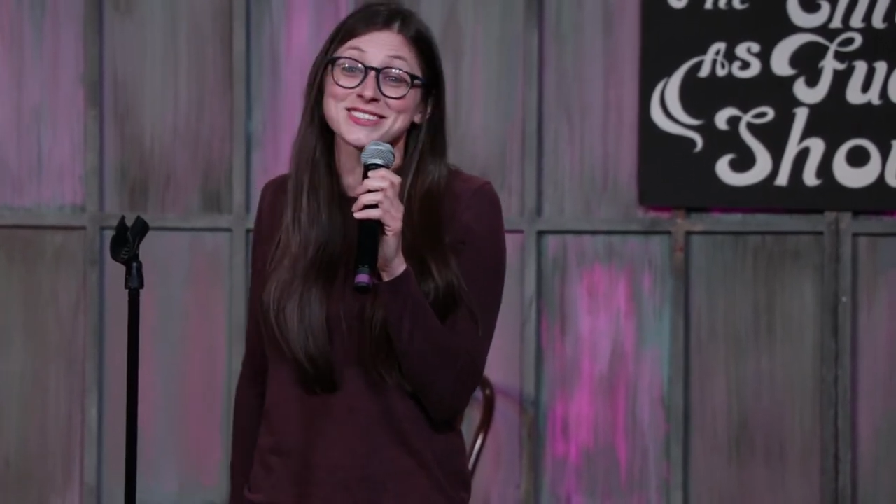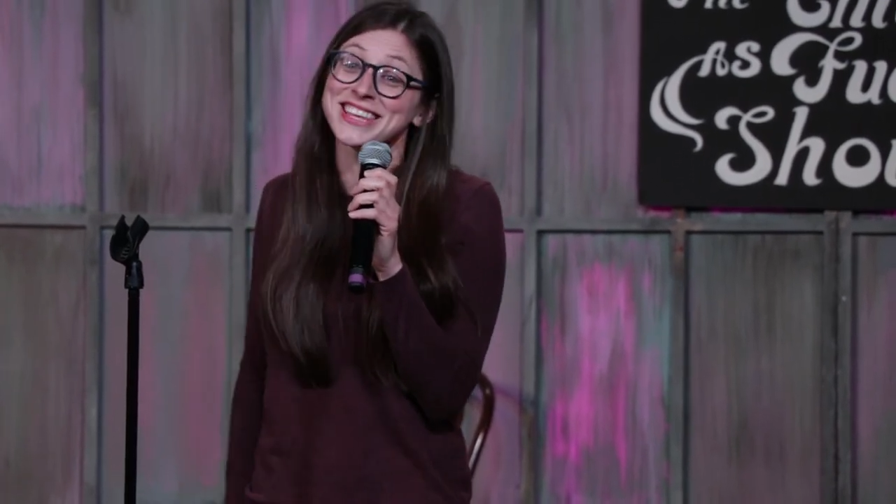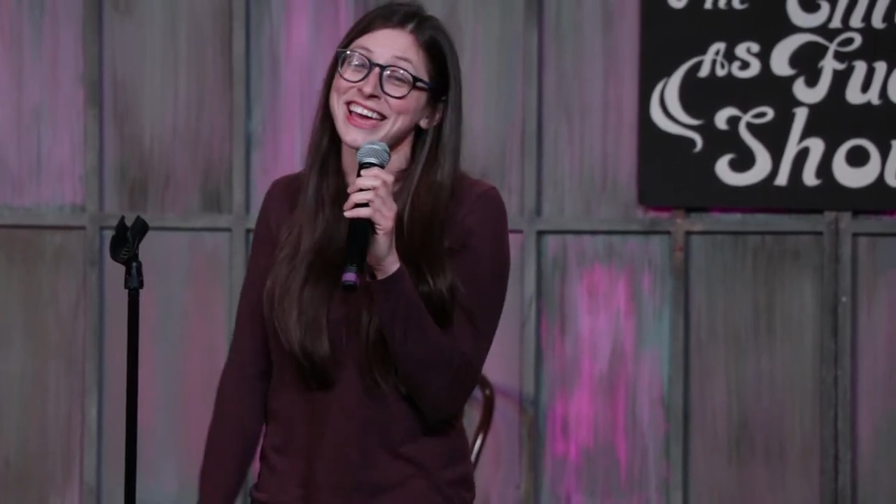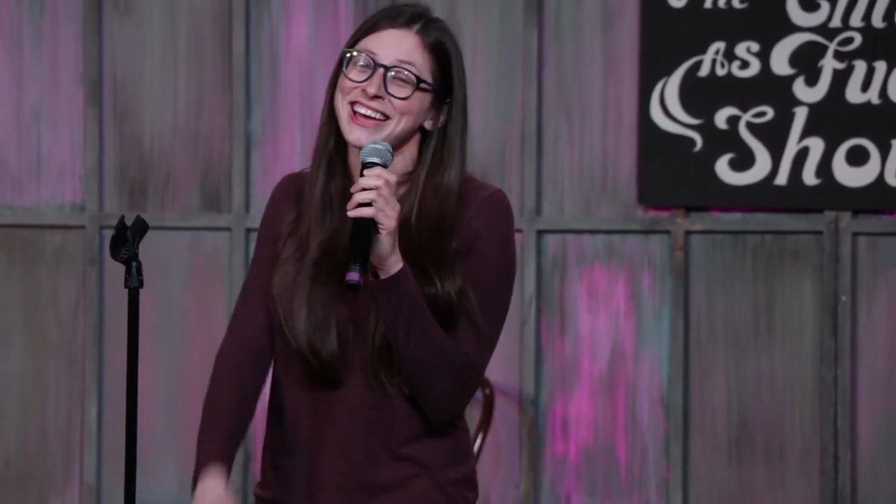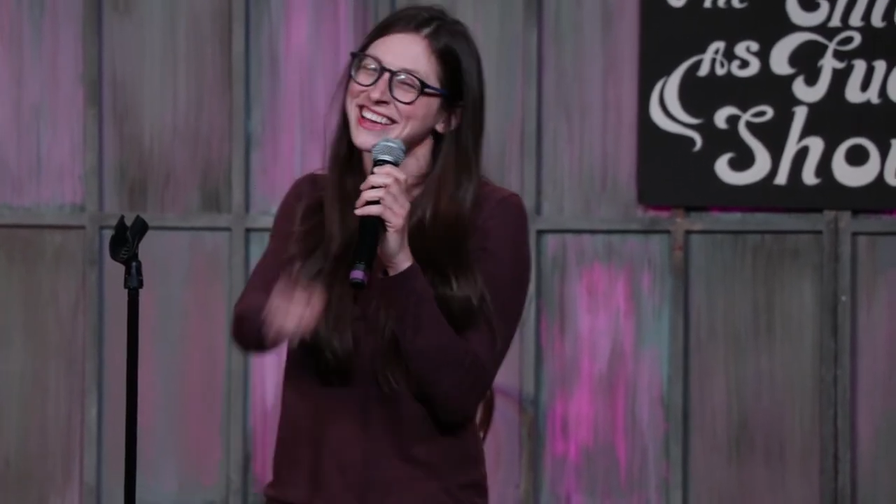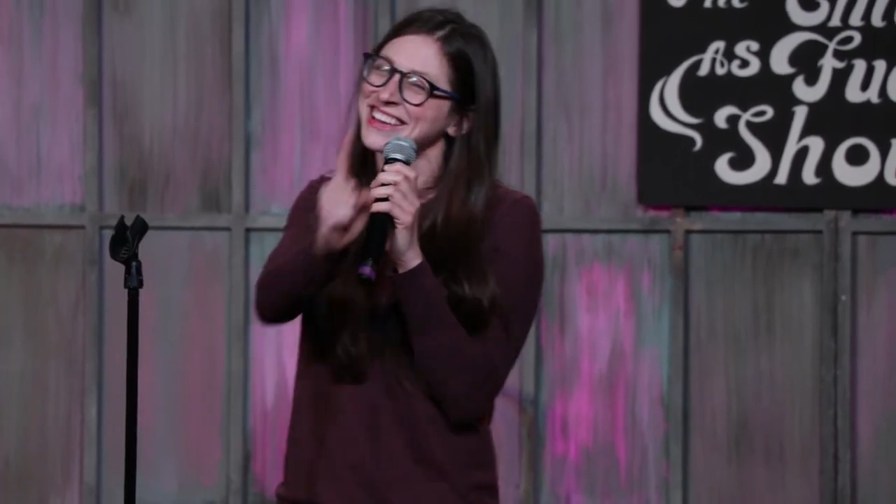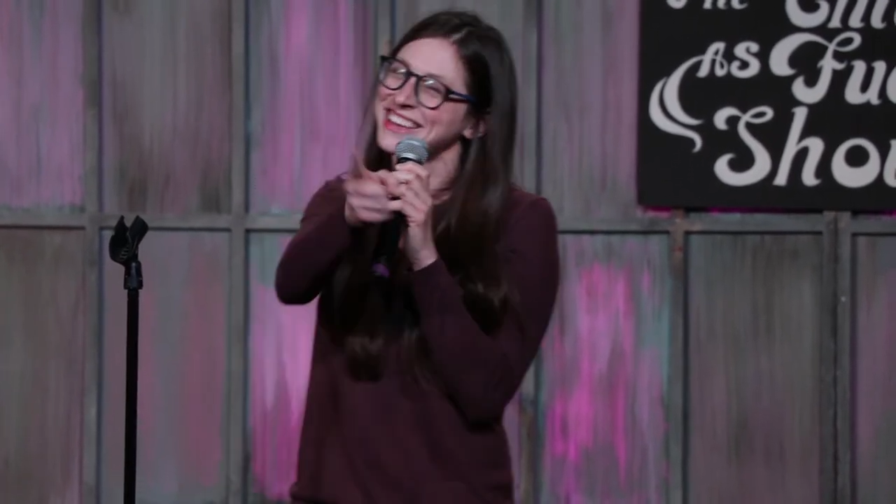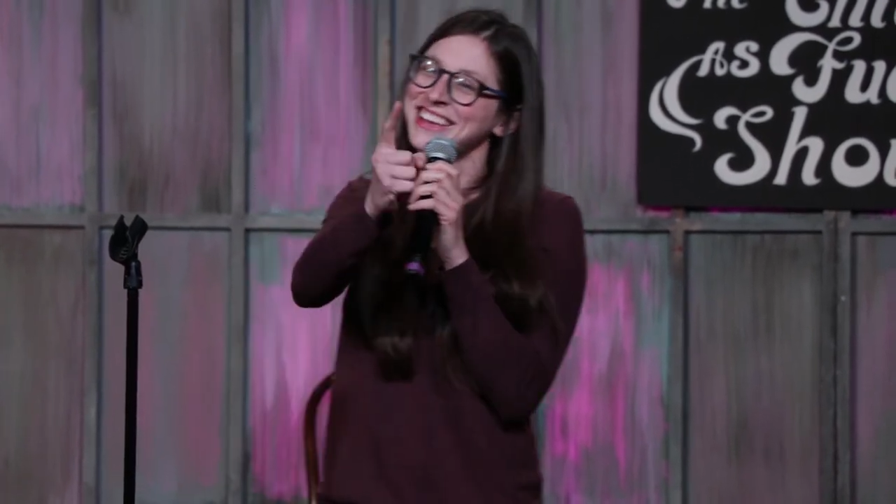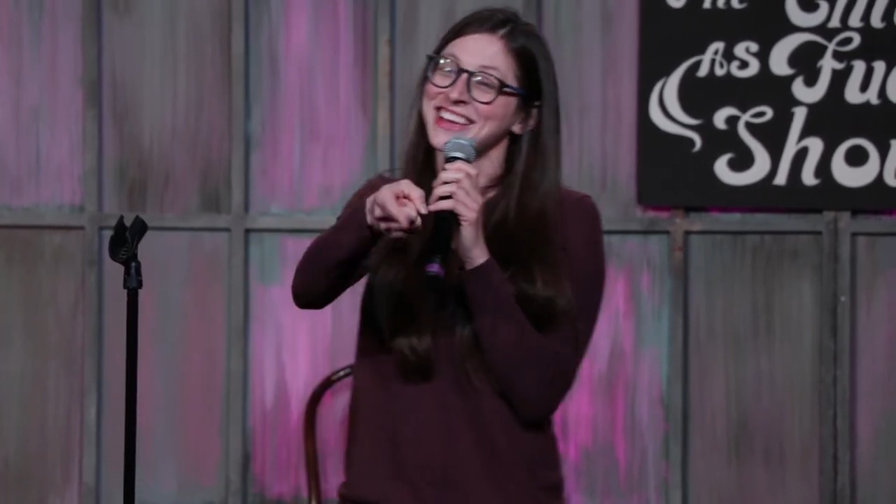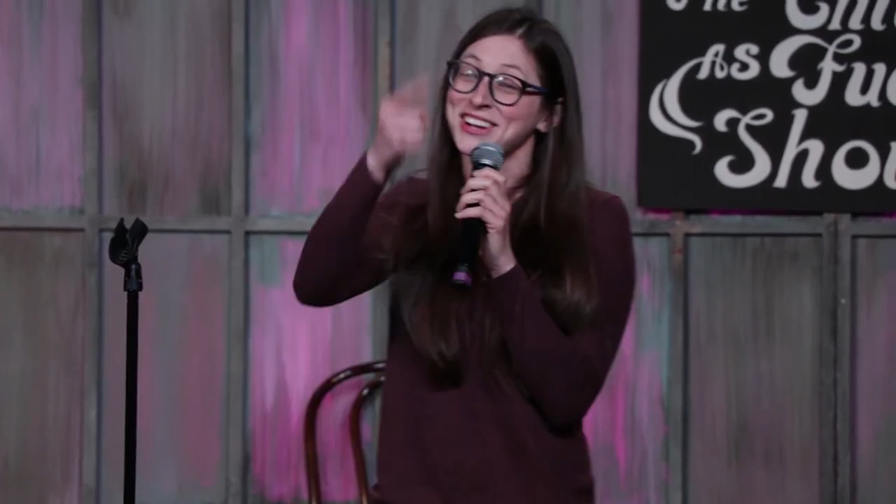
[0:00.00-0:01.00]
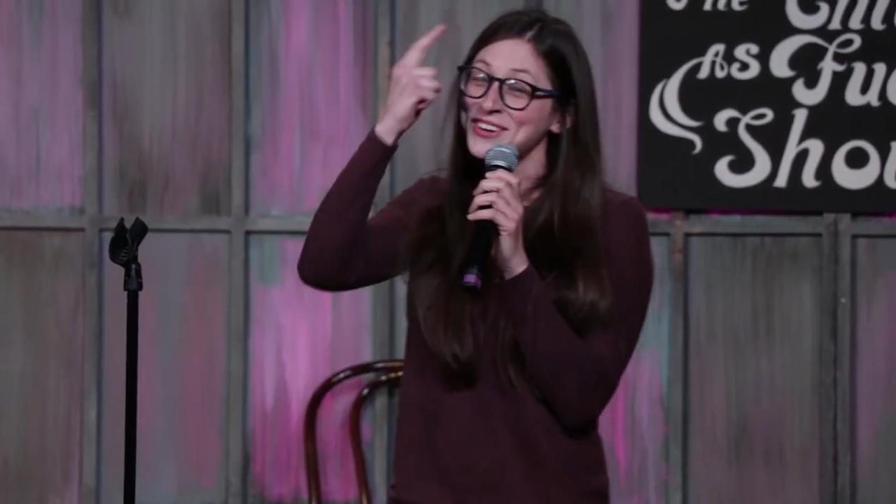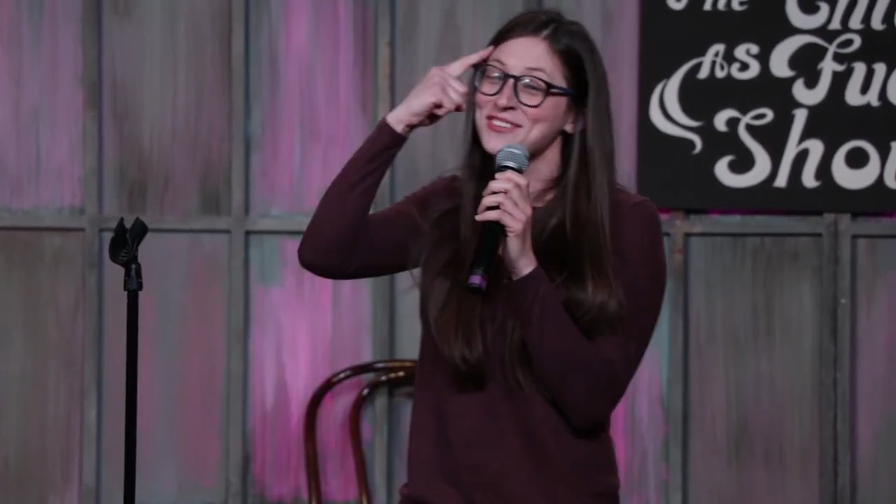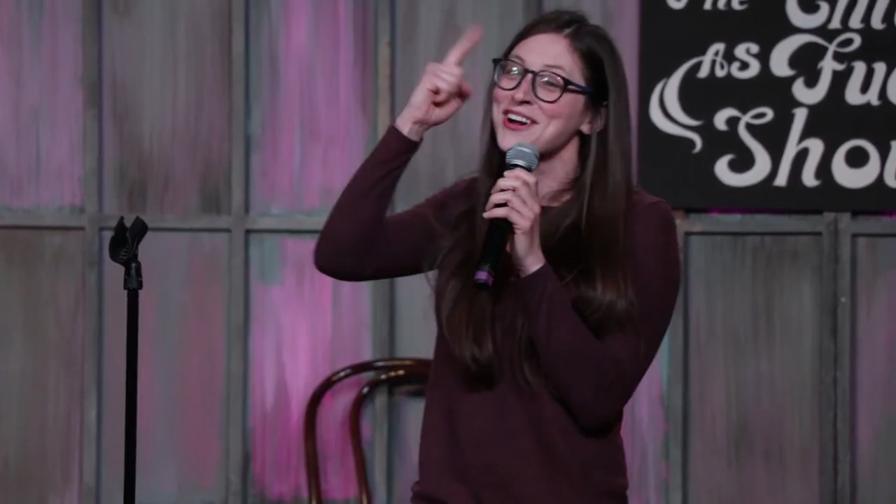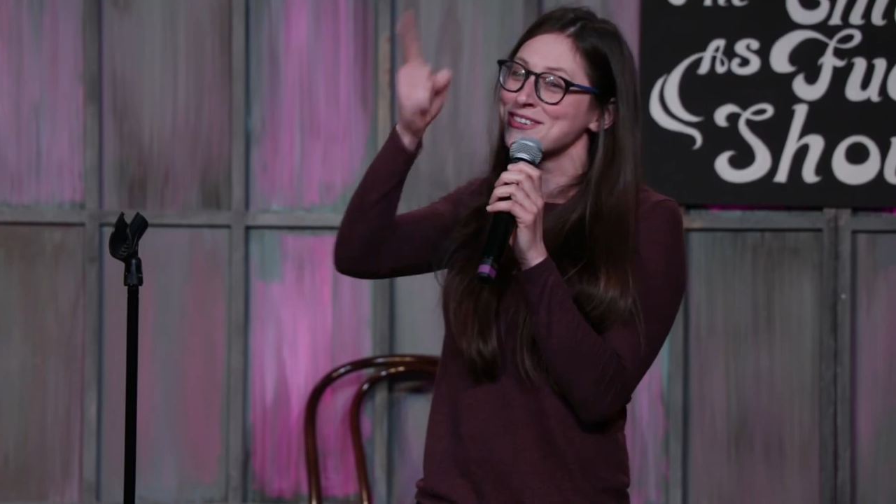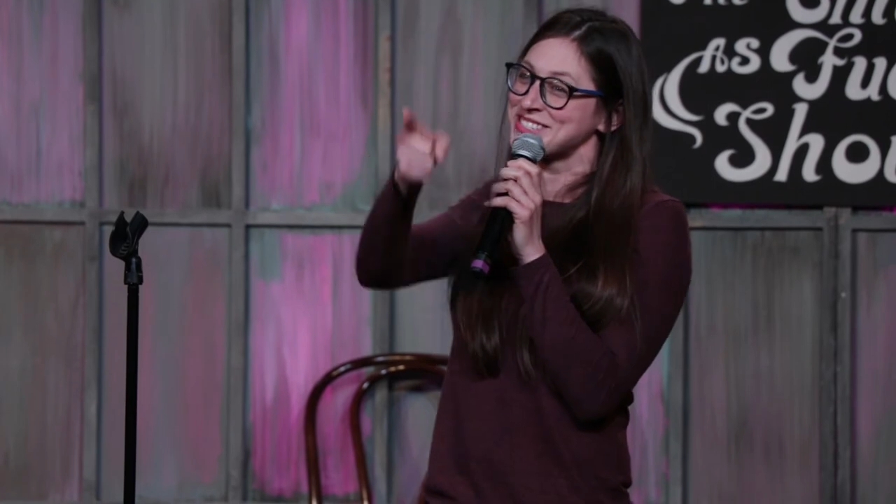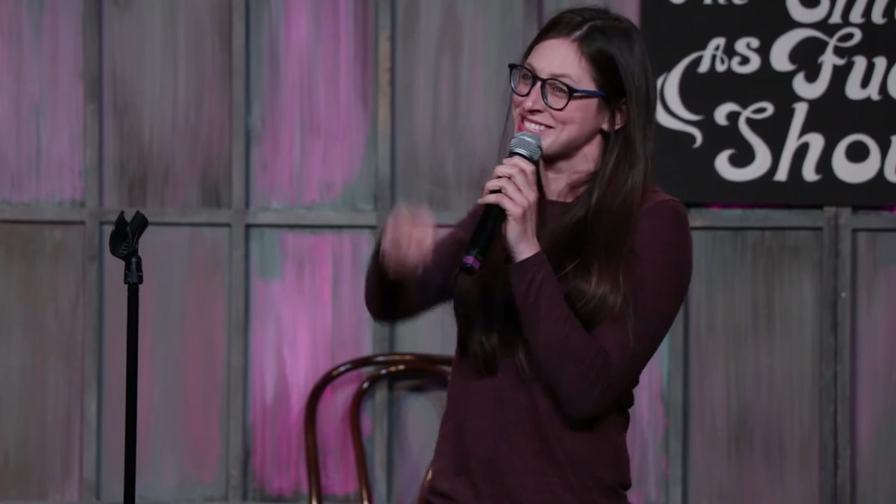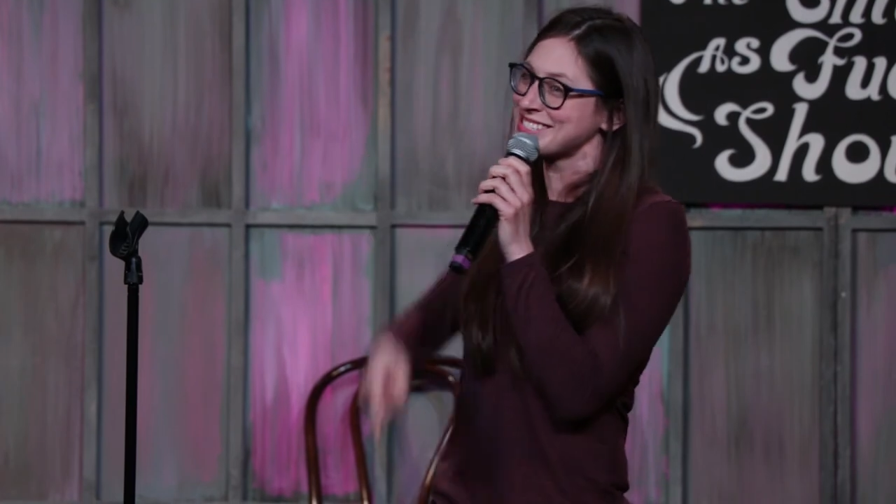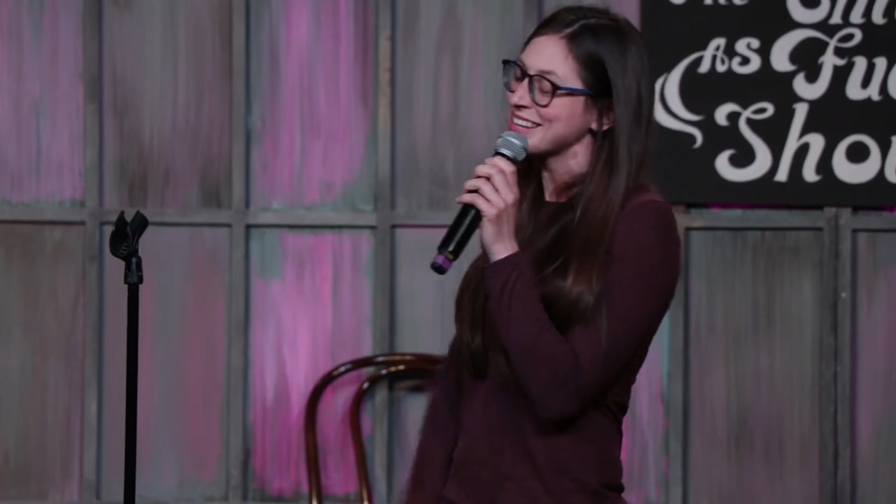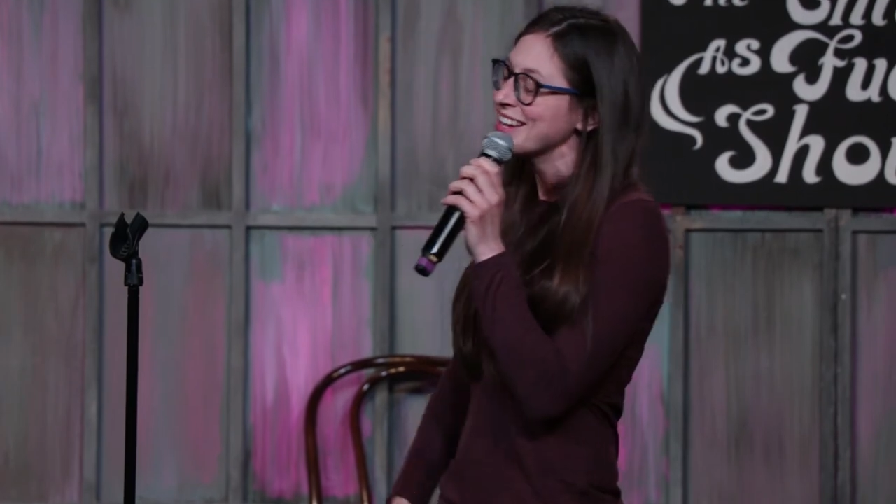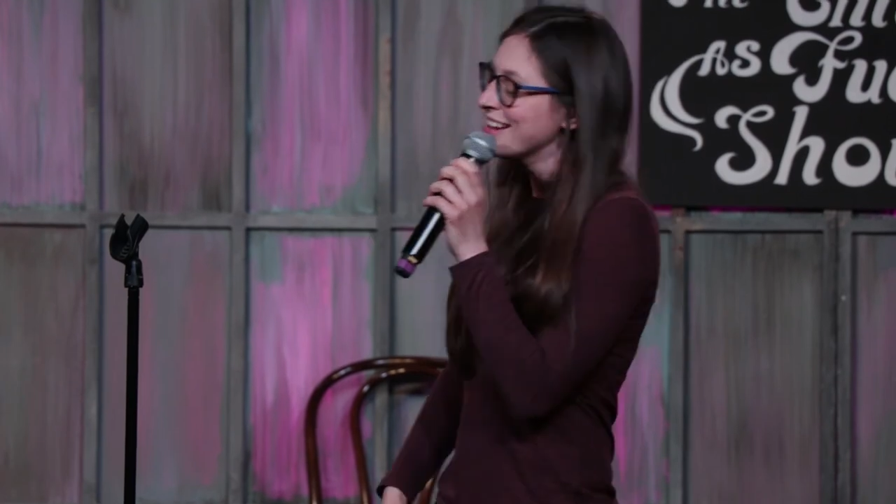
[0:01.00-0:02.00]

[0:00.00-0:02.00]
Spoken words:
was like, gross.